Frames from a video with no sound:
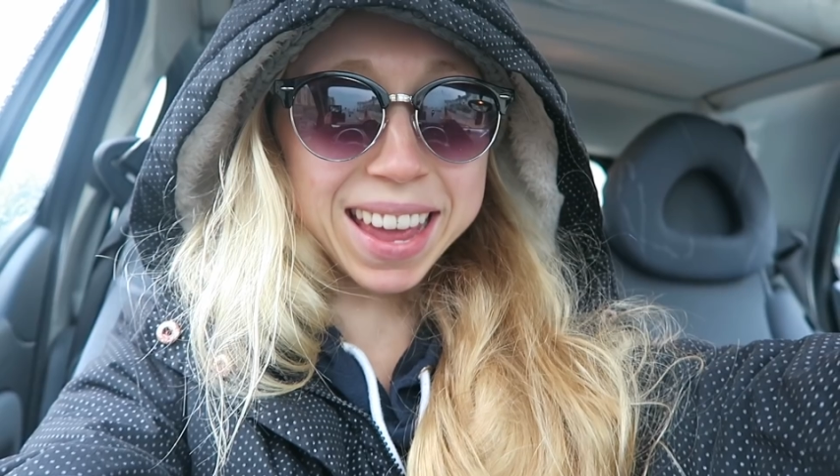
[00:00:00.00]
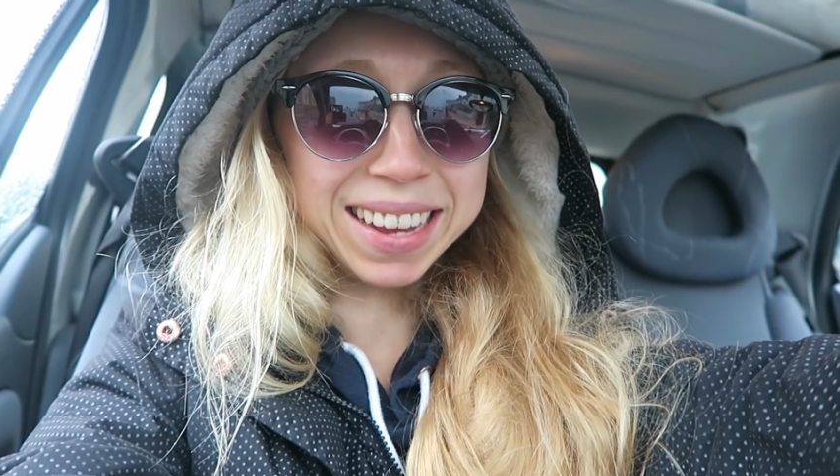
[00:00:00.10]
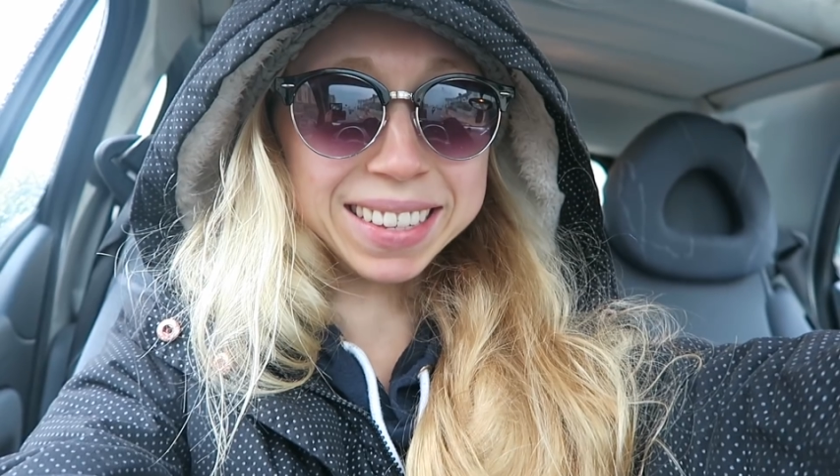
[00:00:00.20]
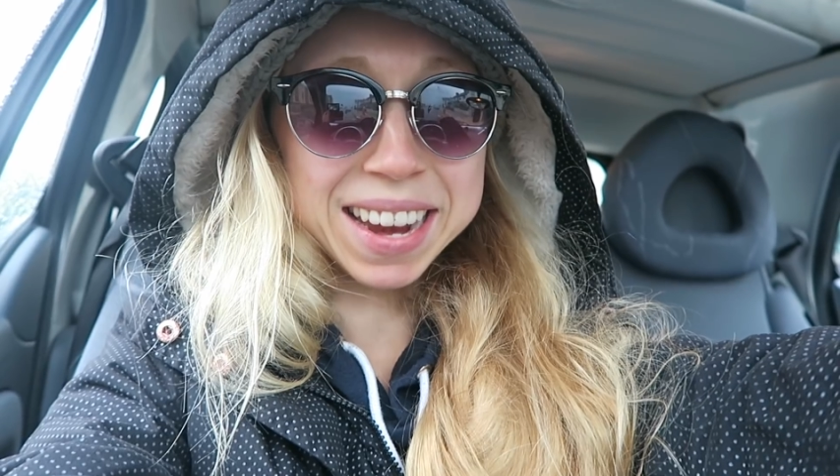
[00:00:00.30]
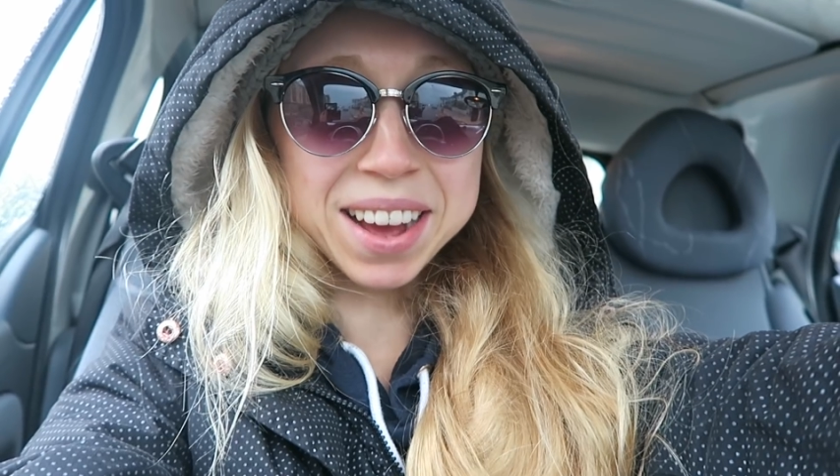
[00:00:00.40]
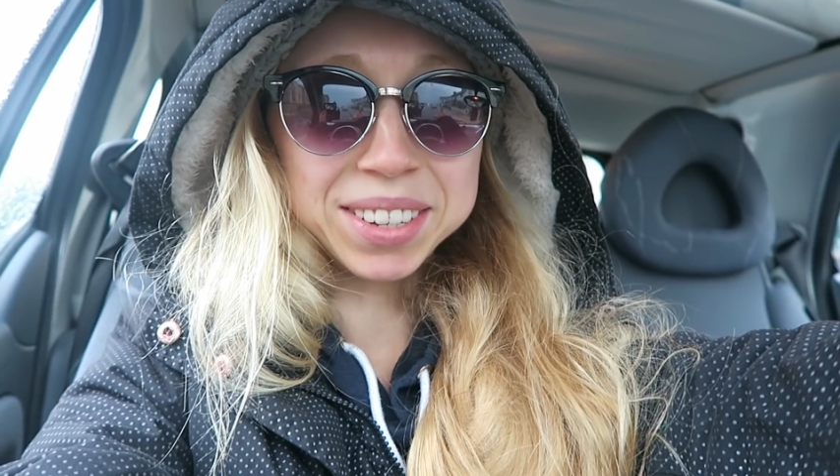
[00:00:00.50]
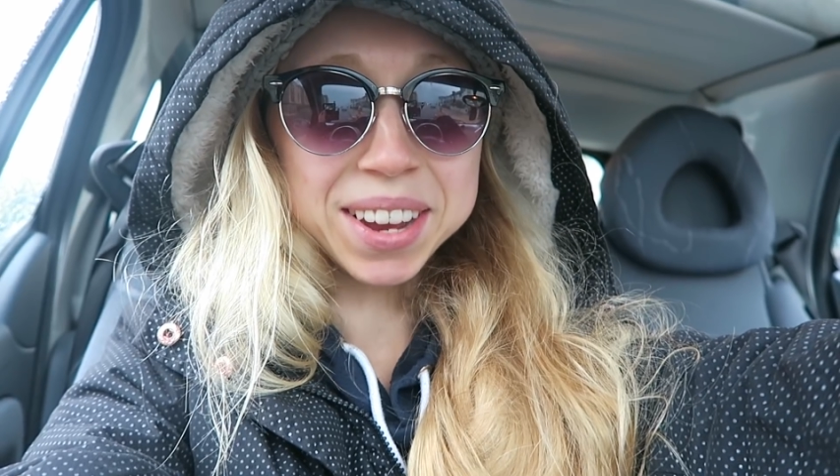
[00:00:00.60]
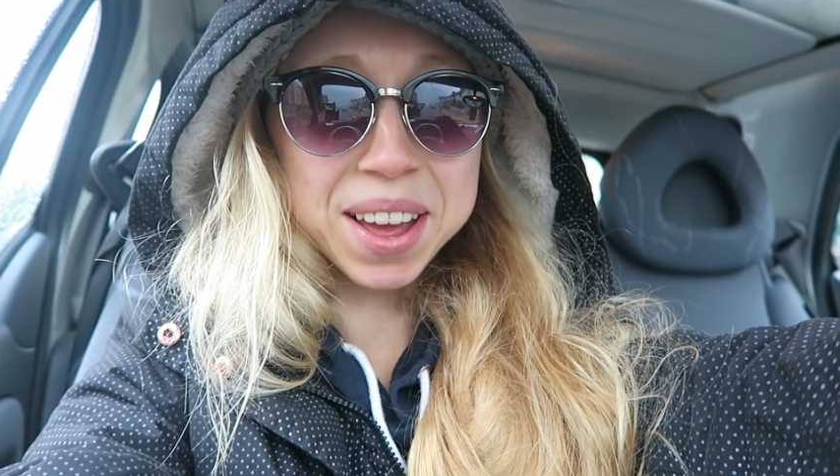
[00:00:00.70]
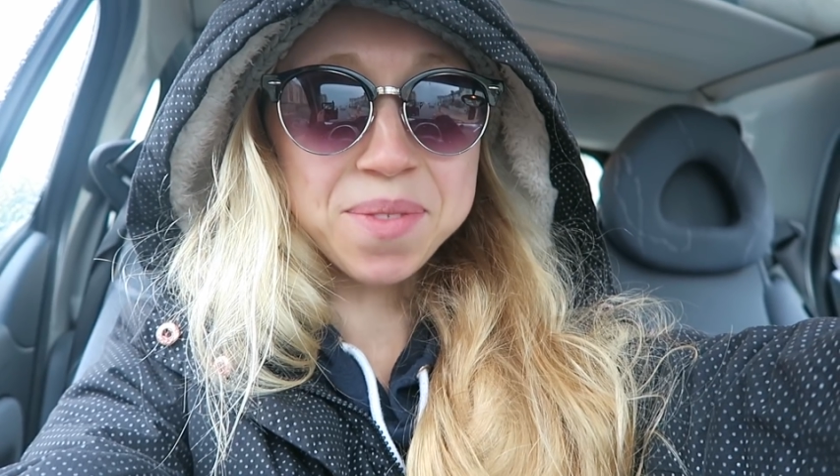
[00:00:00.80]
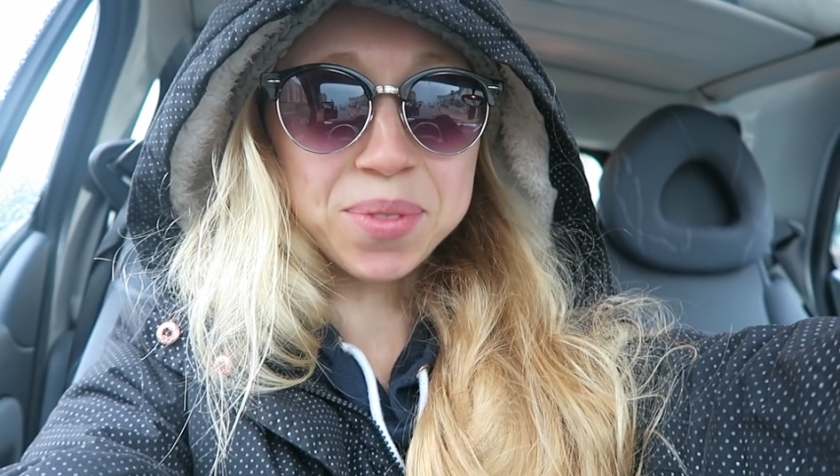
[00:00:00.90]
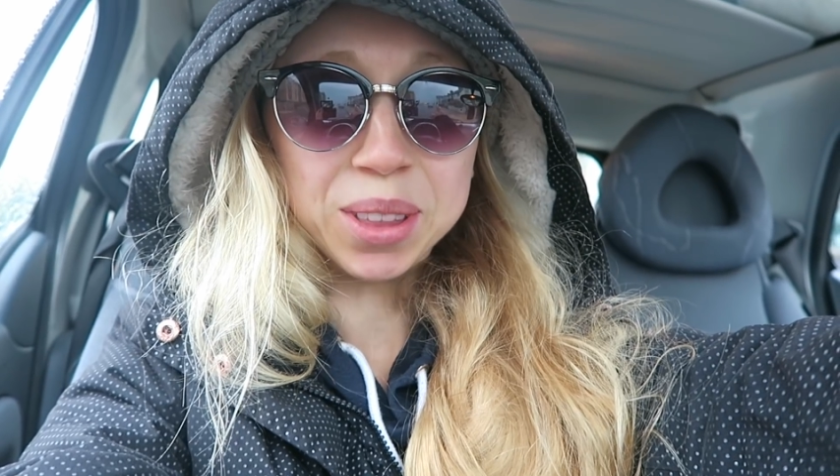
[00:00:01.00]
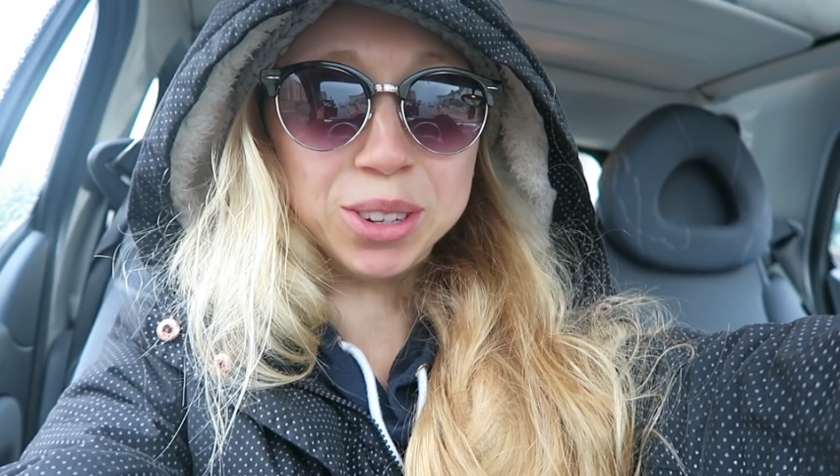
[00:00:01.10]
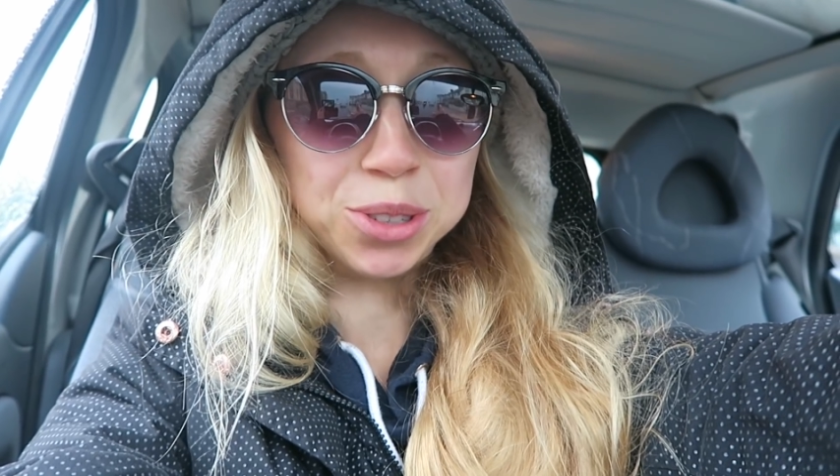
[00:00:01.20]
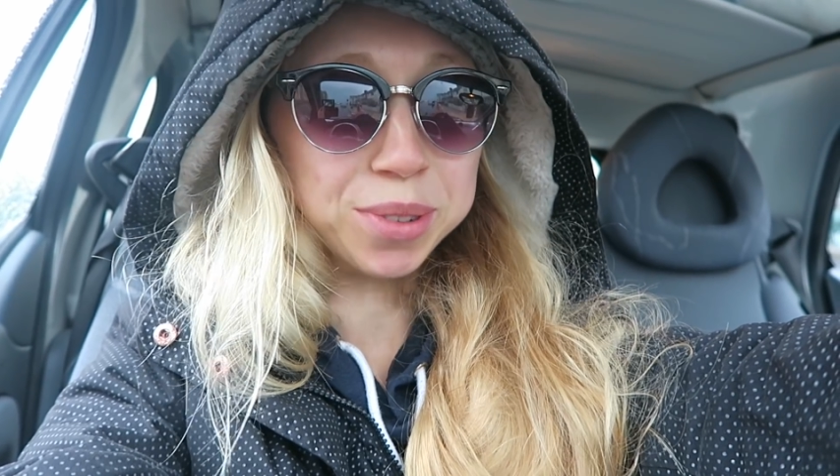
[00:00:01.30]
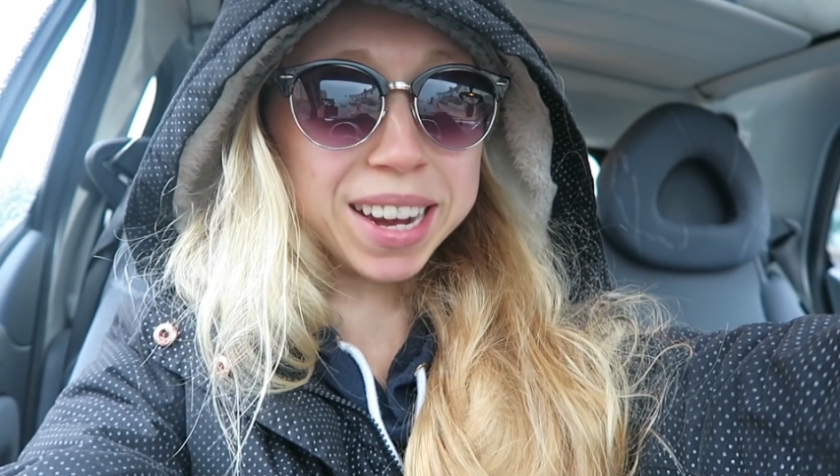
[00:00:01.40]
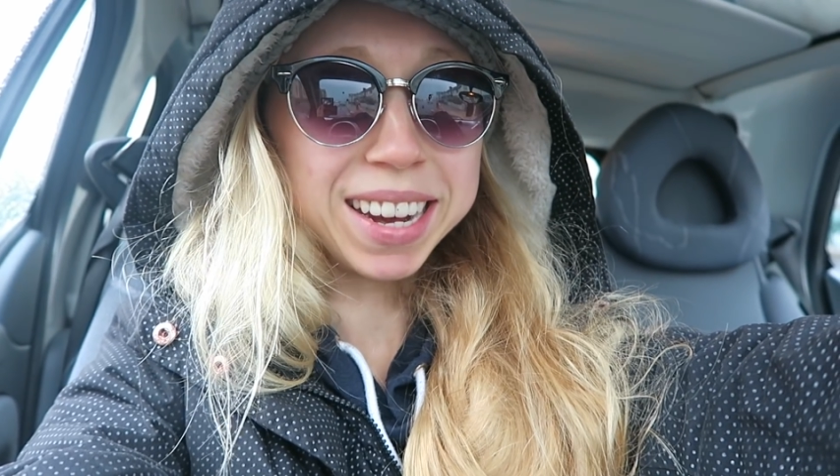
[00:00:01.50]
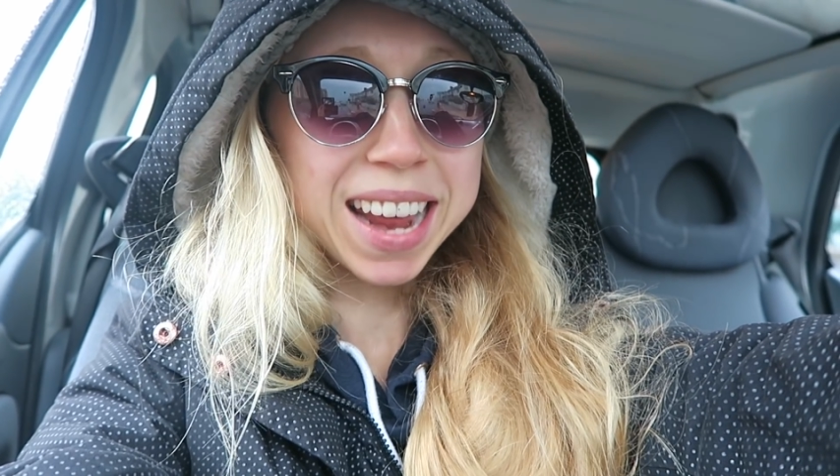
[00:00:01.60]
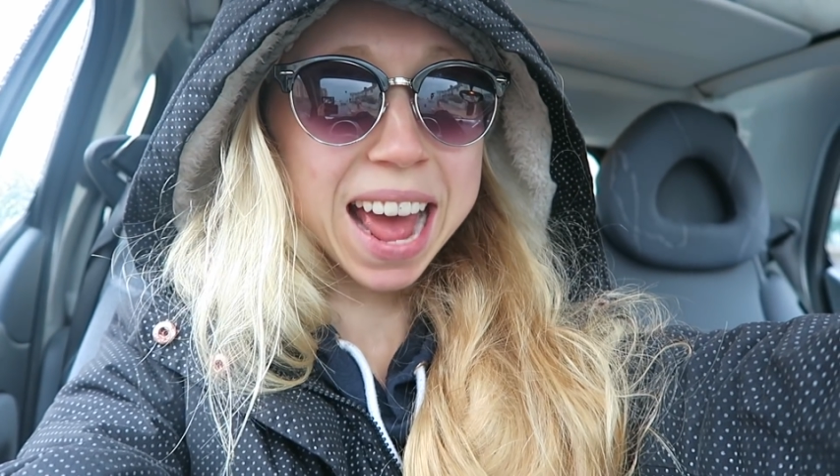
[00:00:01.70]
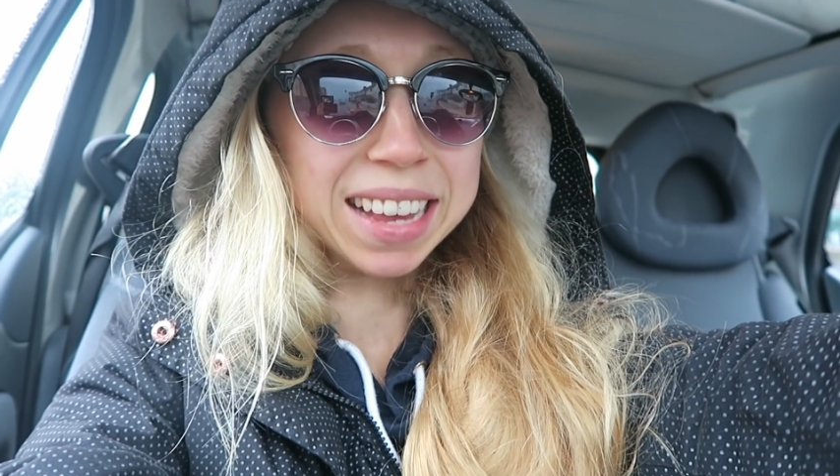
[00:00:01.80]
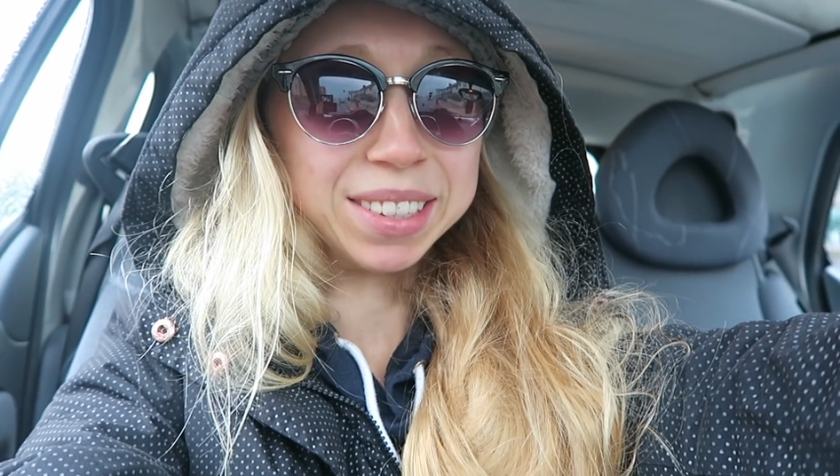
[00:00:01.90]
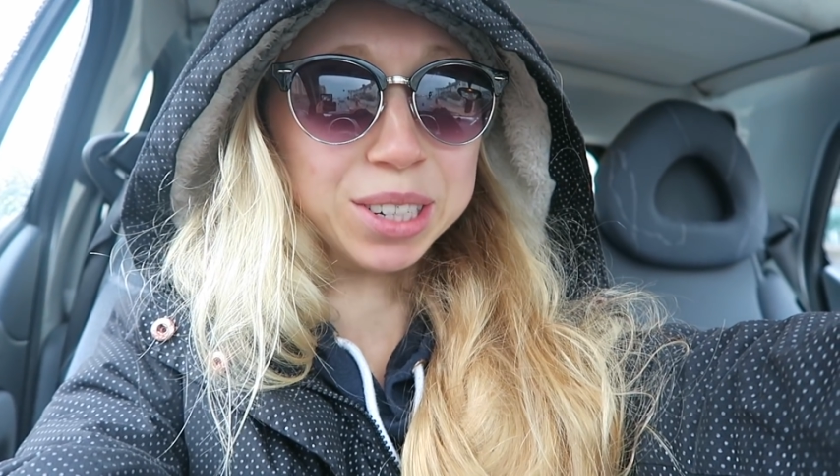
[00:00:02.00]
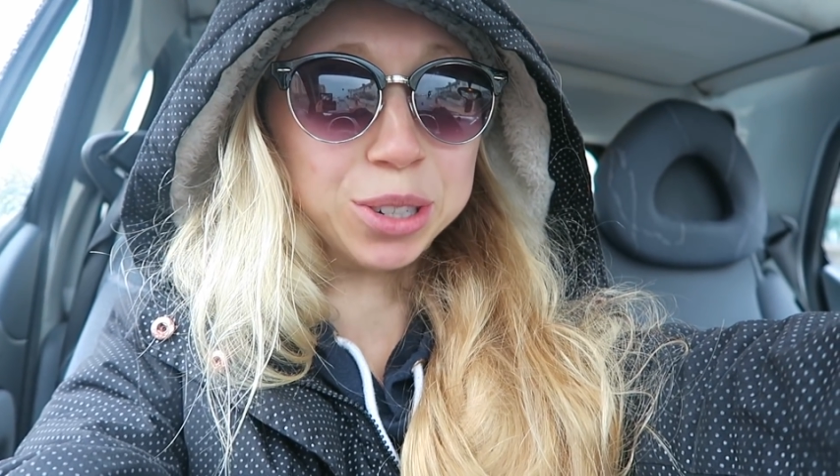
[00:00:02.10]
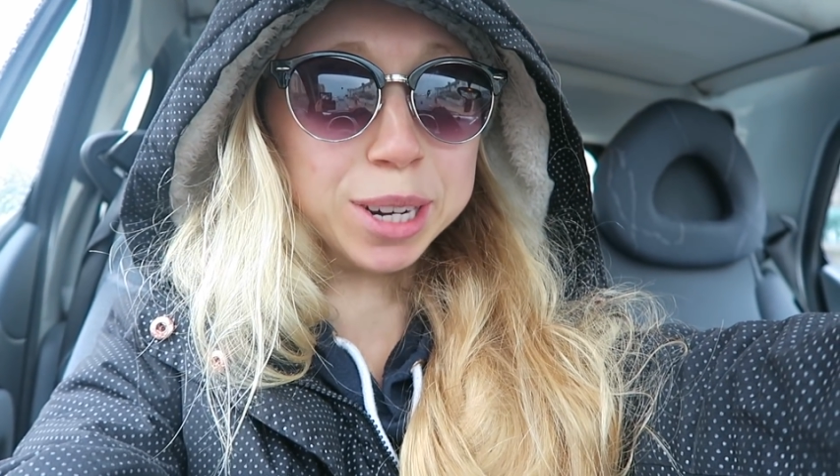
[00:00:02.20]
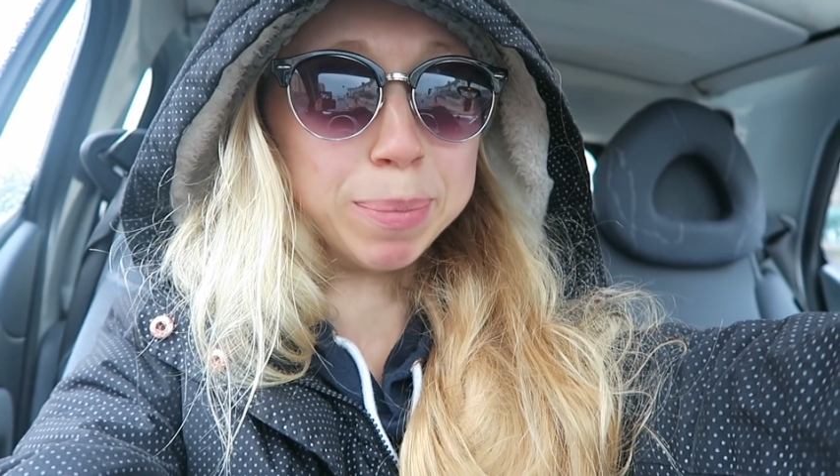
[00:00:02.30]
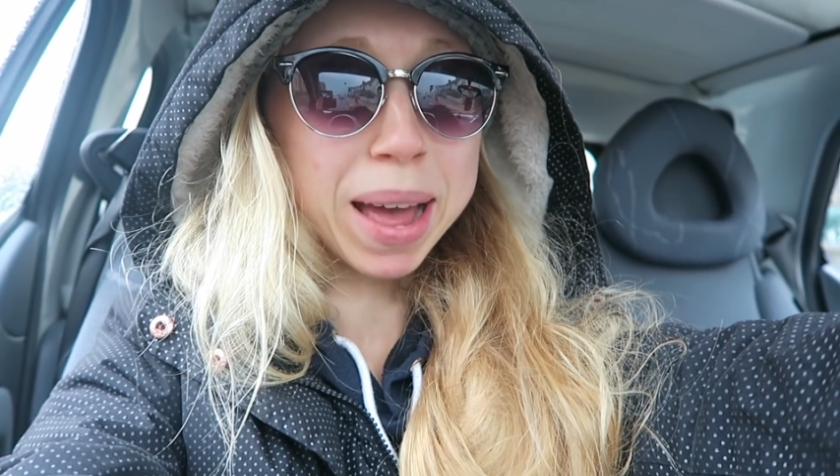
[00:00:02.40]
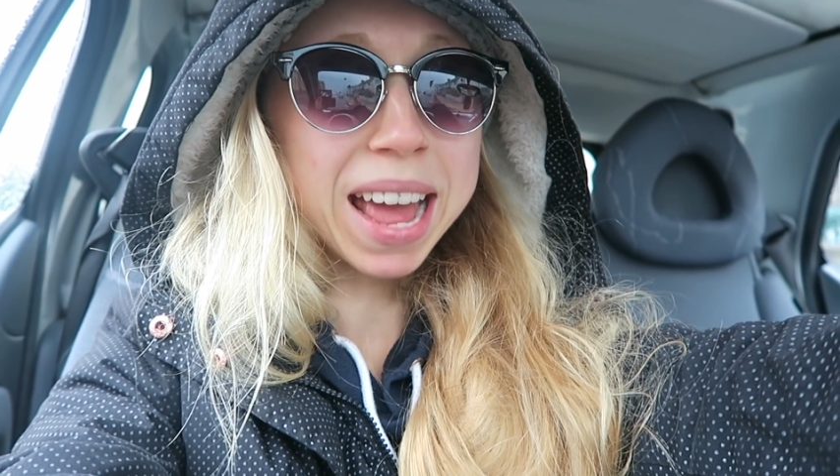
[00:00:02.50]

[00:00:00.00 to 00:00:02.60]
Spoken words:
It is now time for the dreaded Asda trip,